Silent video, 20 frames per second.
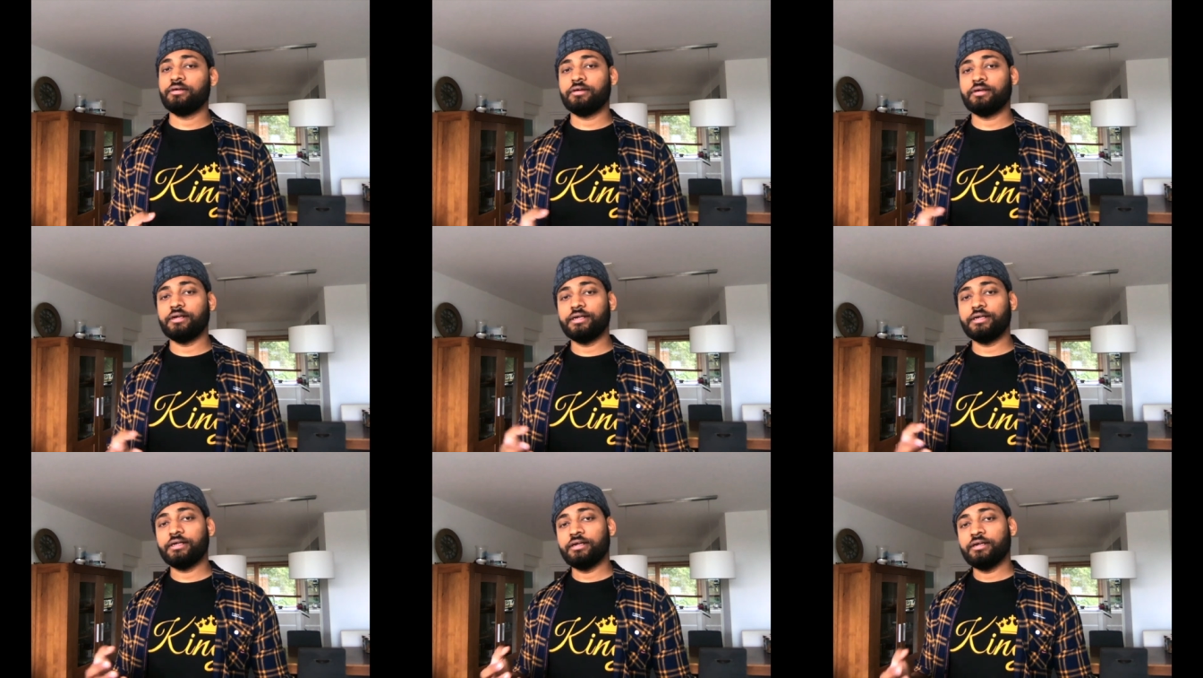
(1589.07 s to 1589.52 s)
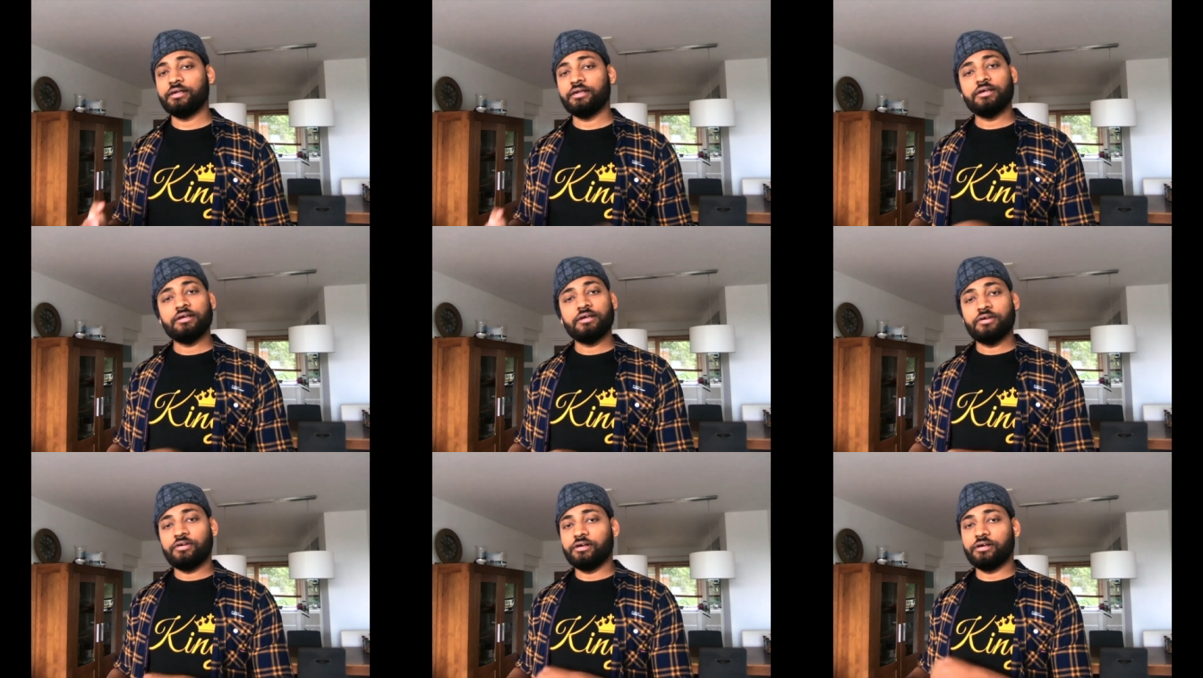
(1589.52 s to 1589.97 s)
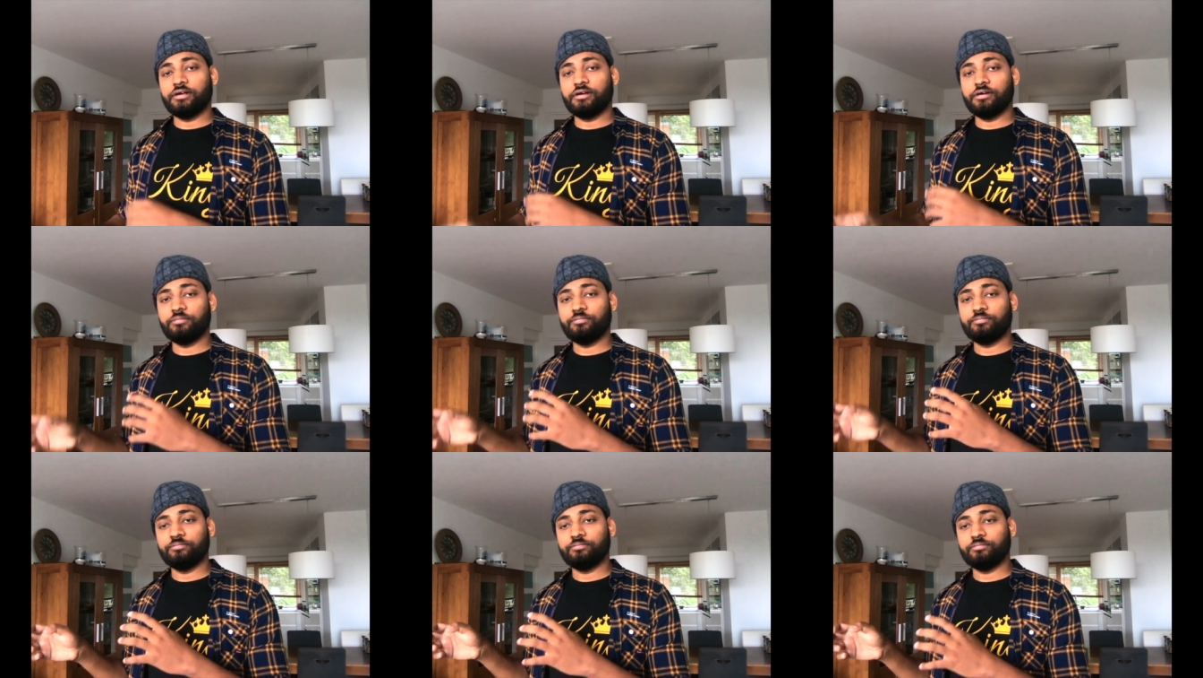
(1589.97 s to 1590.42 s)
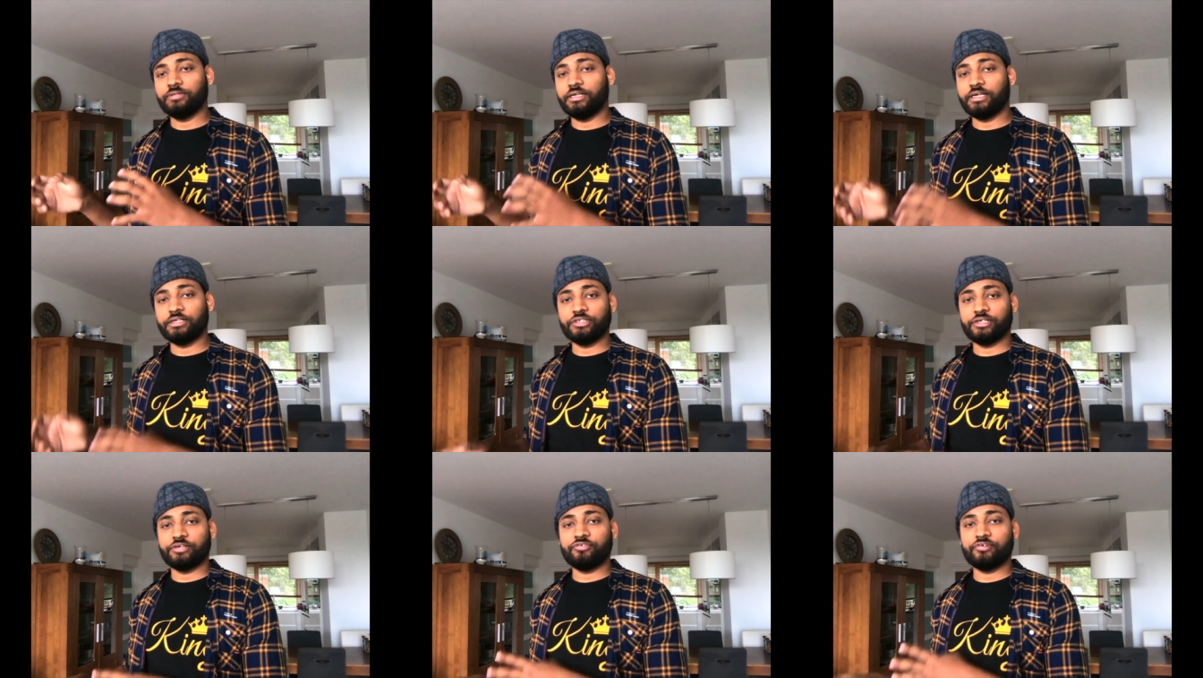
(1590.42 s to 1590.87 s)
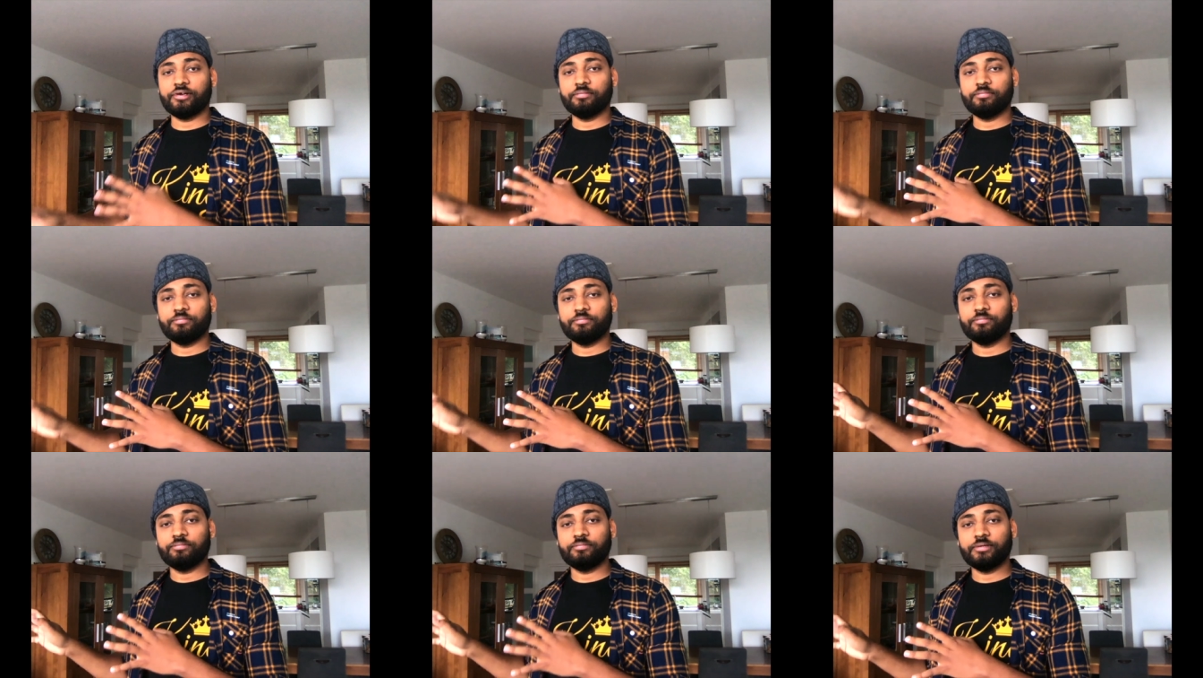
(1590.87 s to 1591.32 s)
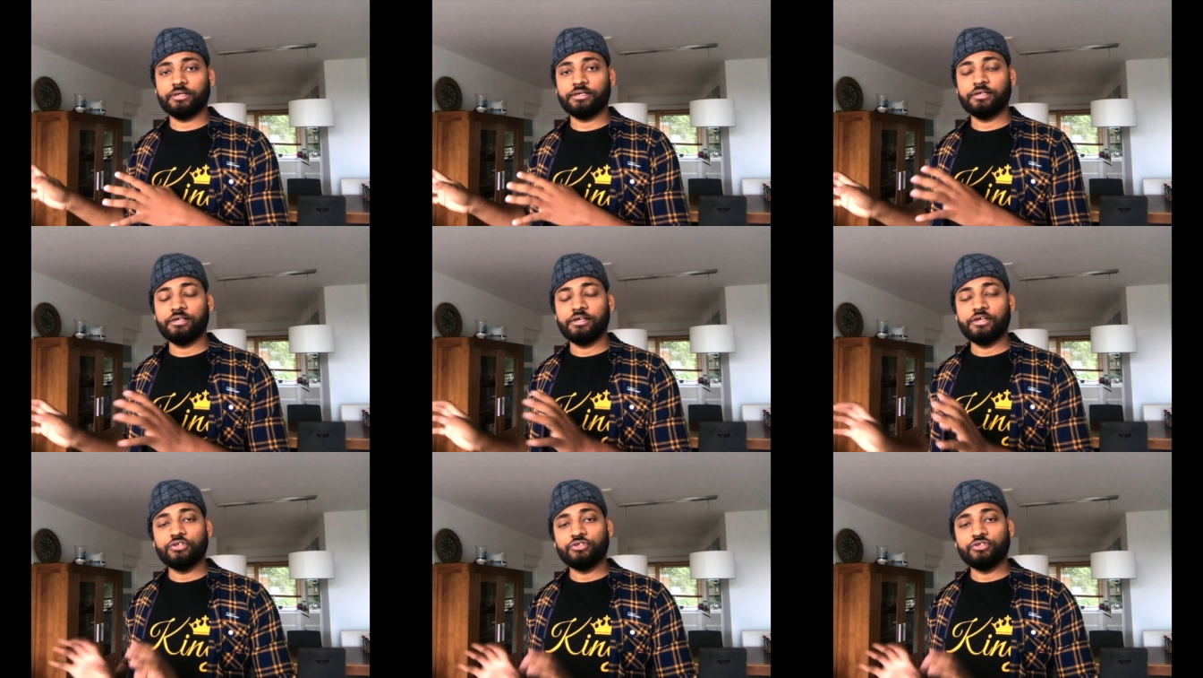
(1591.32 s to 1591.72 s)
right, etc. Right.